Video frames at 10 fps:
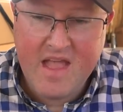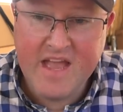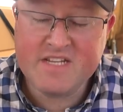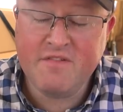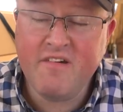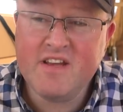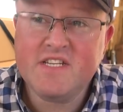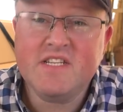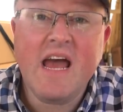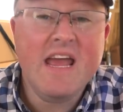It's a very
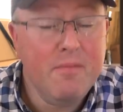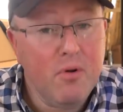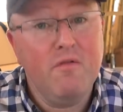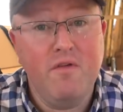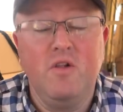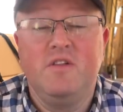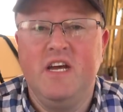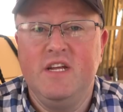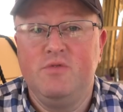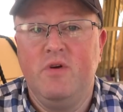stable
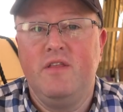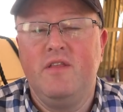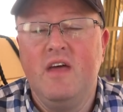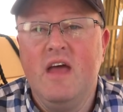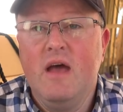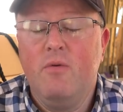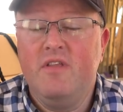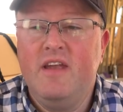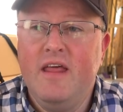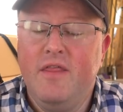voltage with,
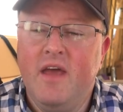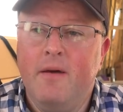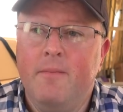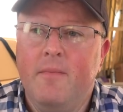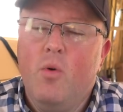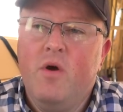with lithium.